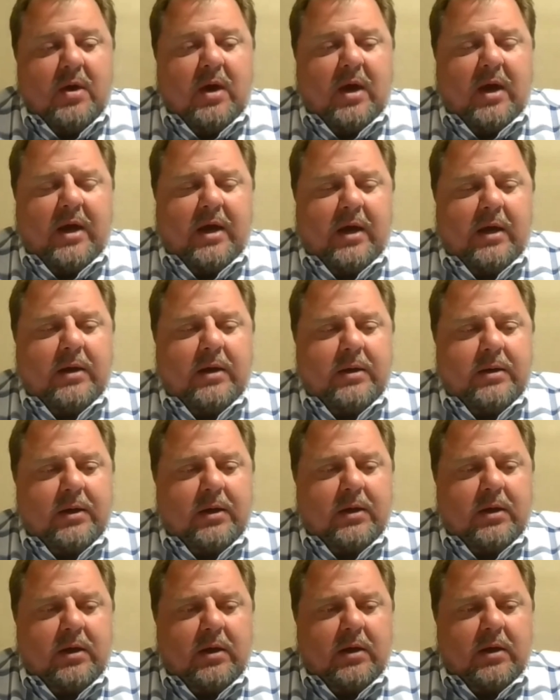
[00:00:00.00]
And
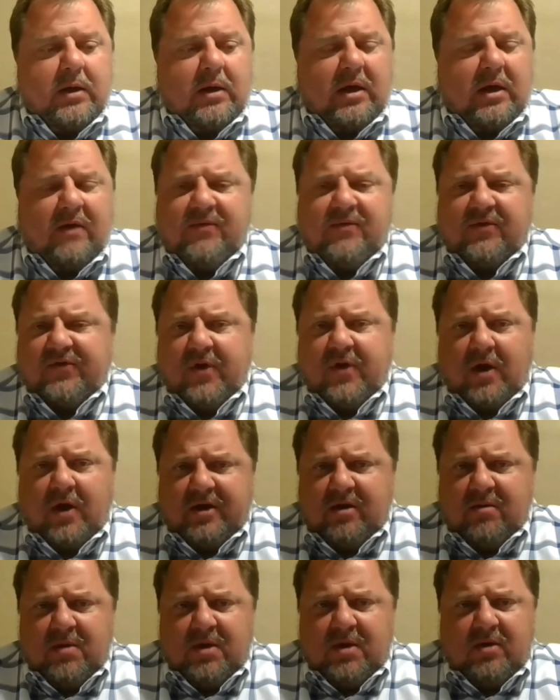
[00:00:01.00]
if it's
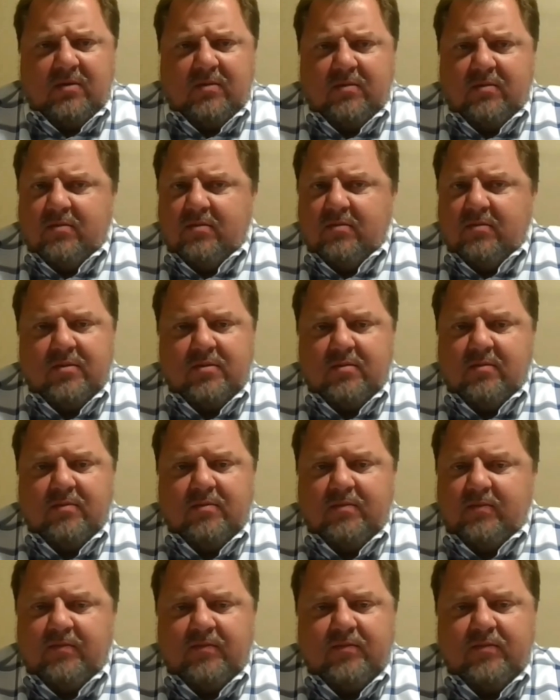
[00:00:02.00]
documented,
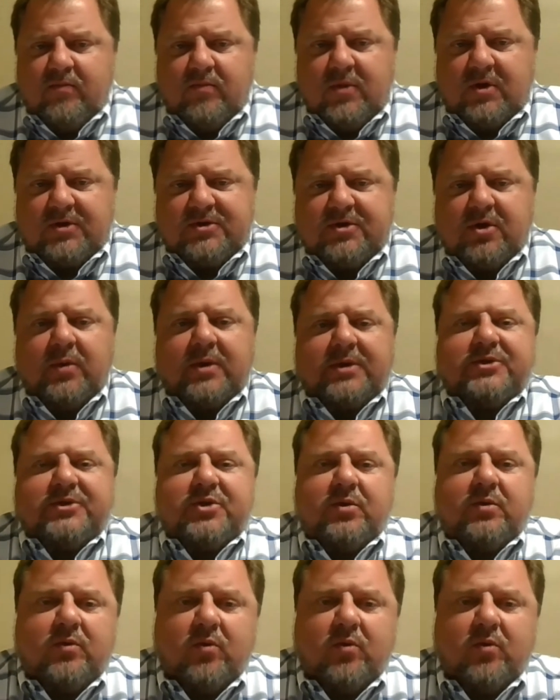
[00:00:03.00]
there's no issue